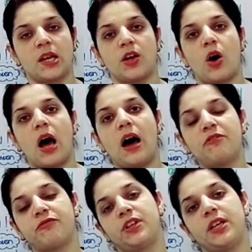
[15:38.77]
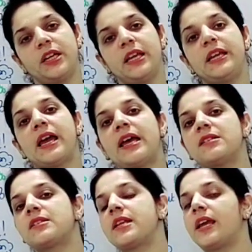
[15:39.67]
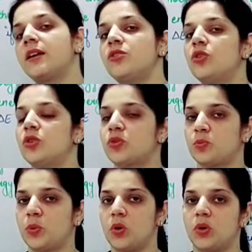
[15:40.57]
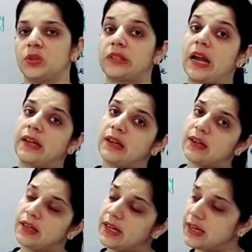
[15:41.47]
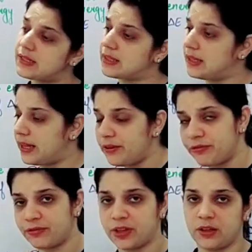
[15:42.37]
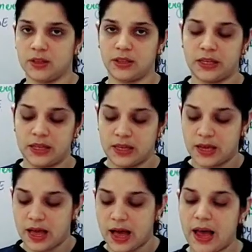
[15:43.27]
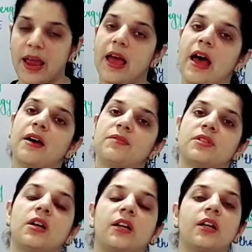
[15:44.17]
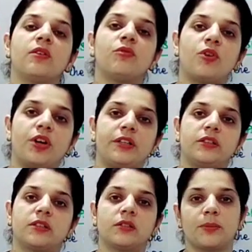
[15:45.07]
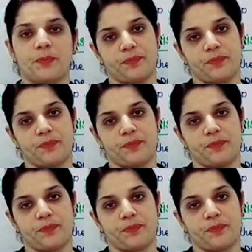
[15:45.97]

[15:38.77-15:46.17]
Now, after he has taken those balls and he has left, I have certain voids.